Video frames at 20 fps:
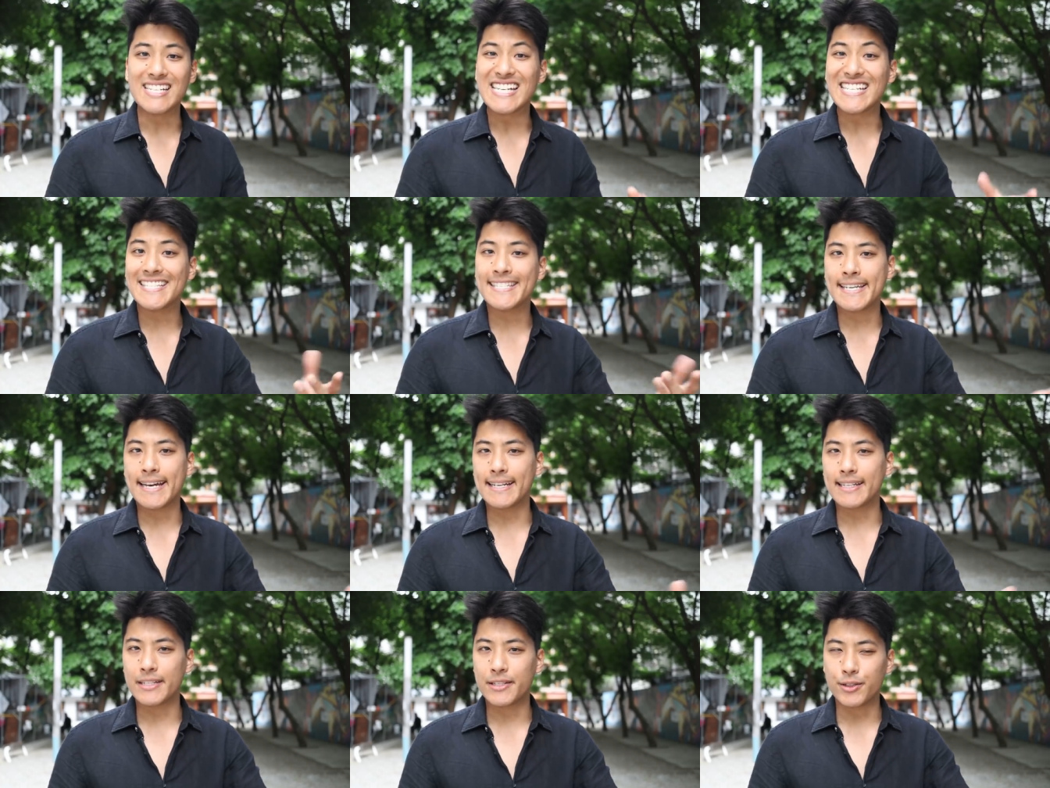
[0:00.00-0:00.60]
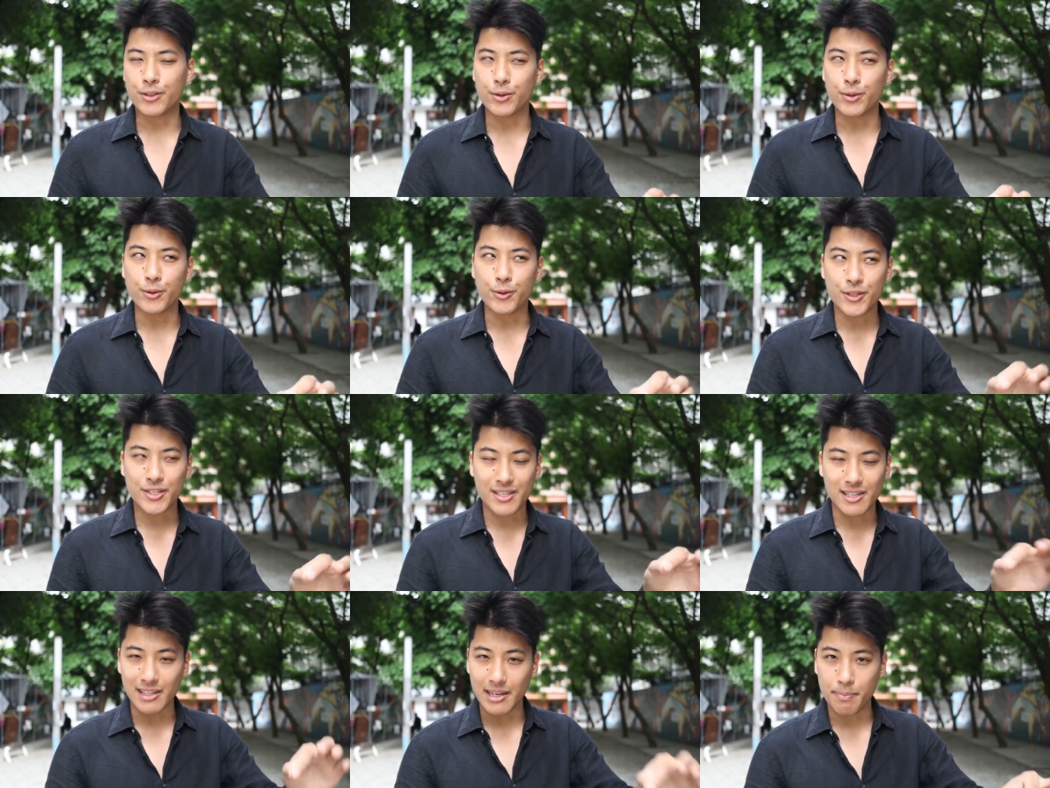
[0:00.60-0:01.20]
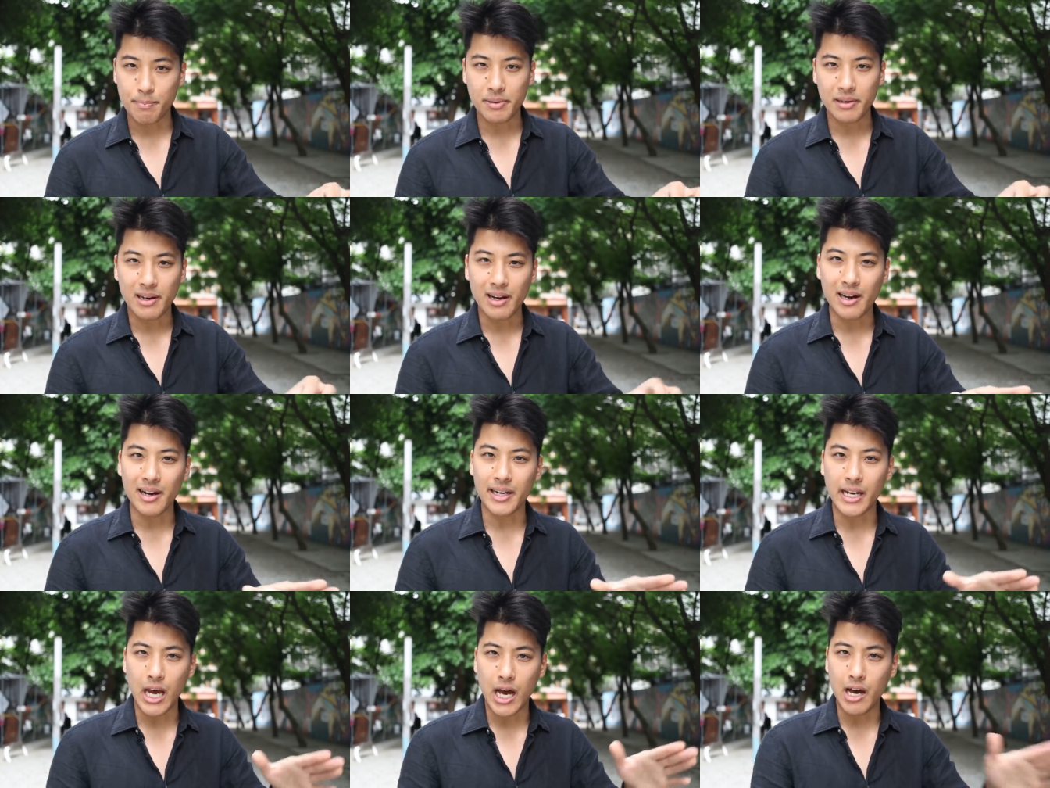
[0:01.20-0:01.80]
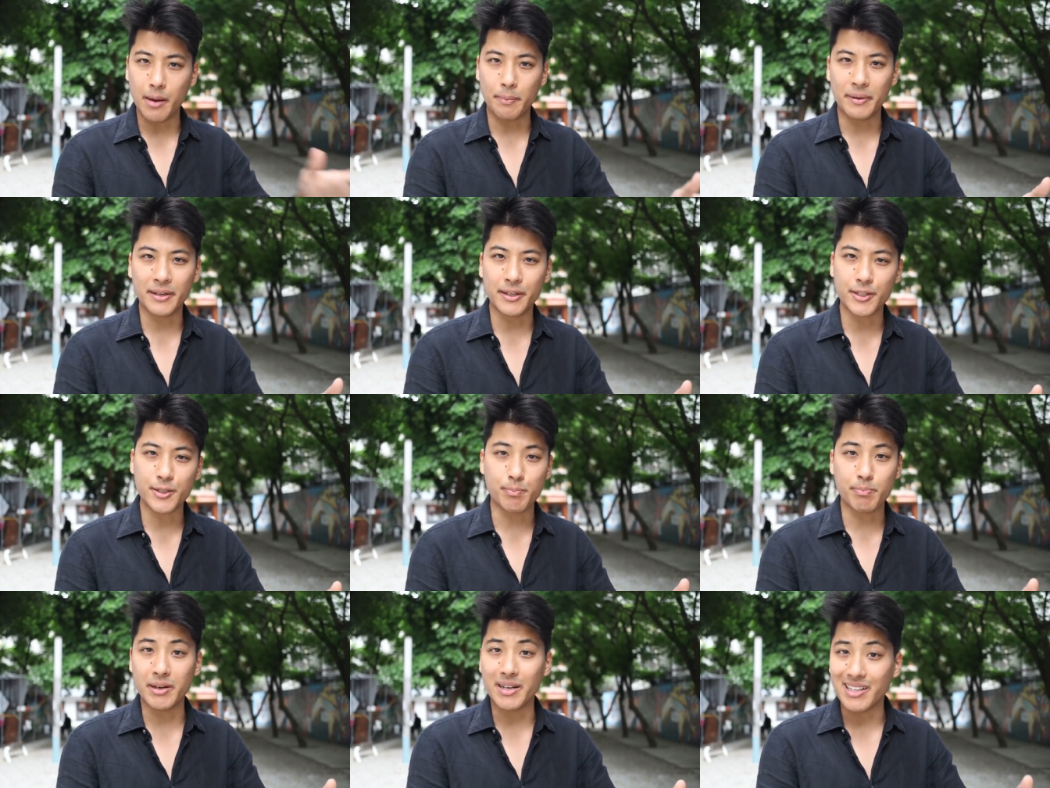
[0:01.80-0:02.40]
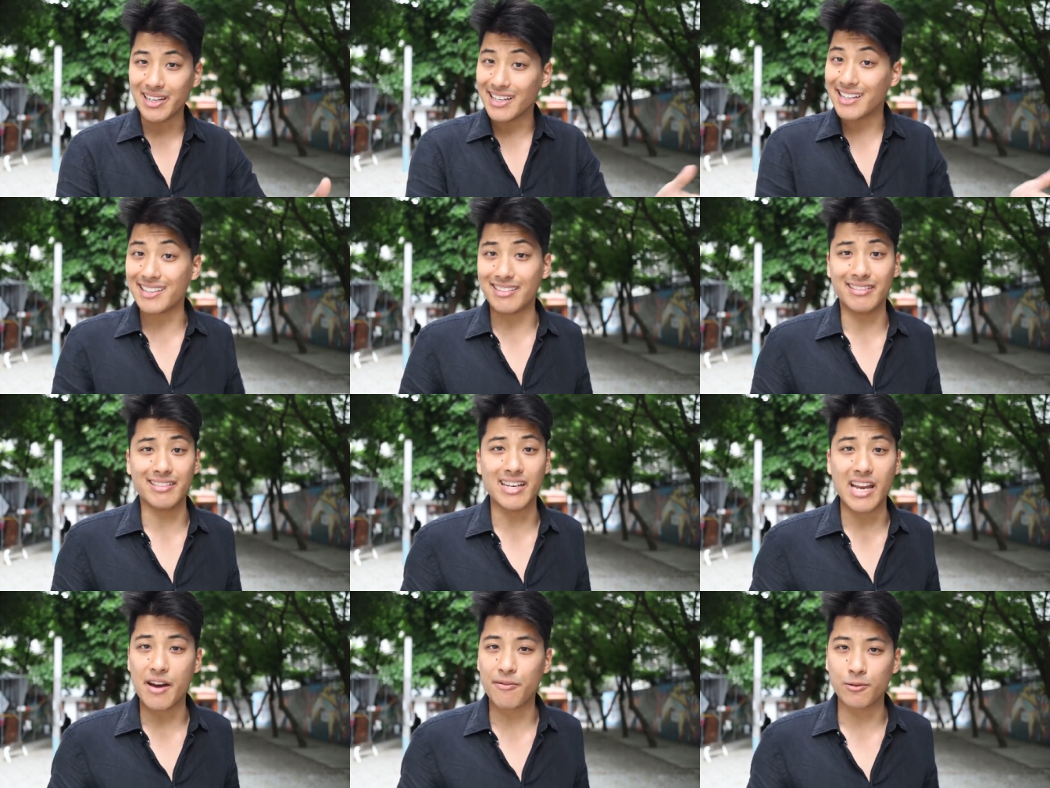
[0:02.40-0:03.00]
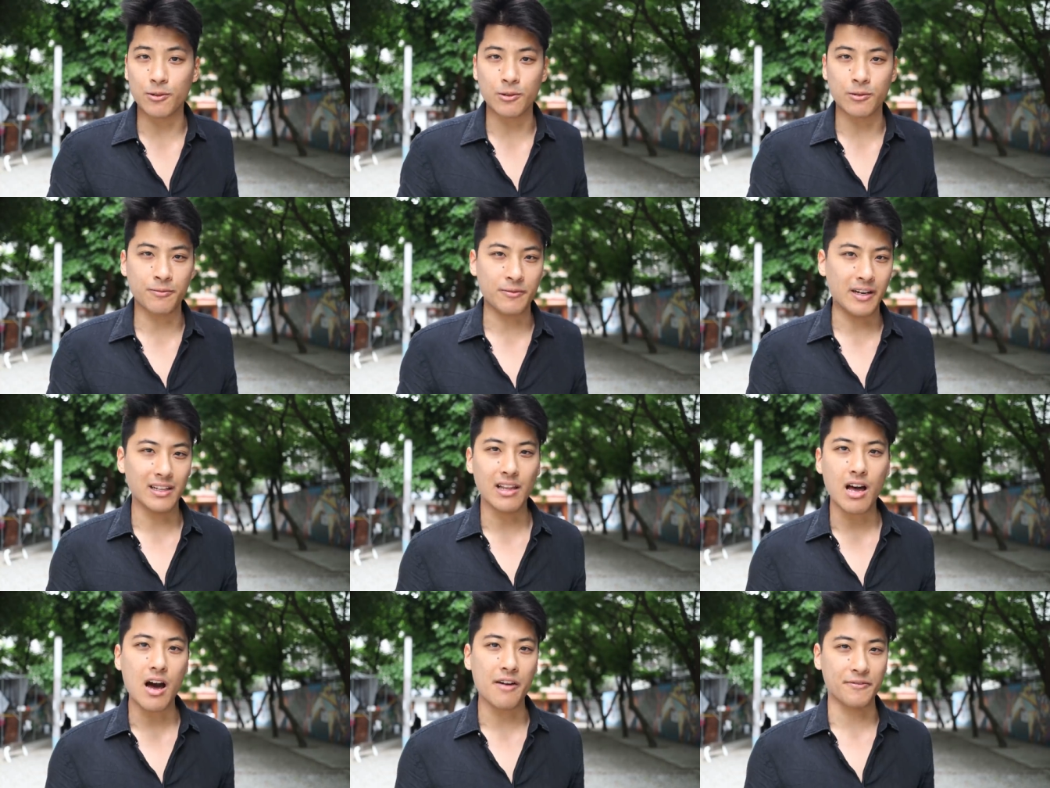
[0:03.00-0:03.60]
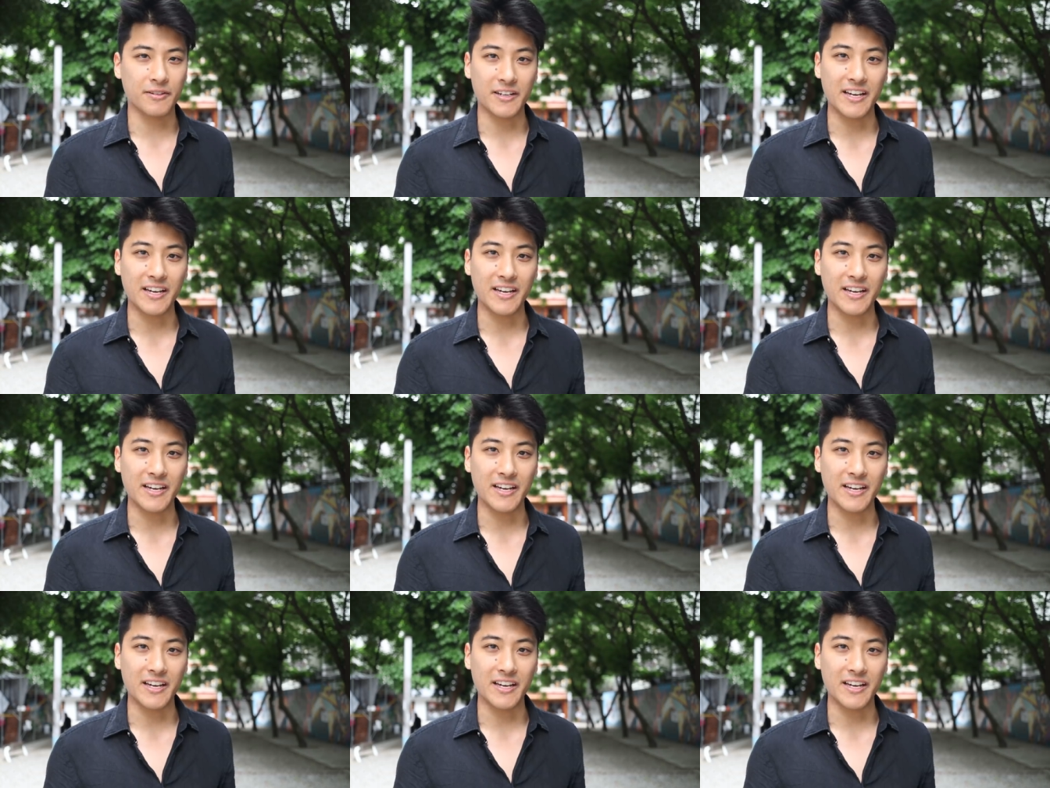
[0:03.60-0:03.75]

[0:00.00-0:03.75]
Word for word: did tend to slip on uphills, but it never fell off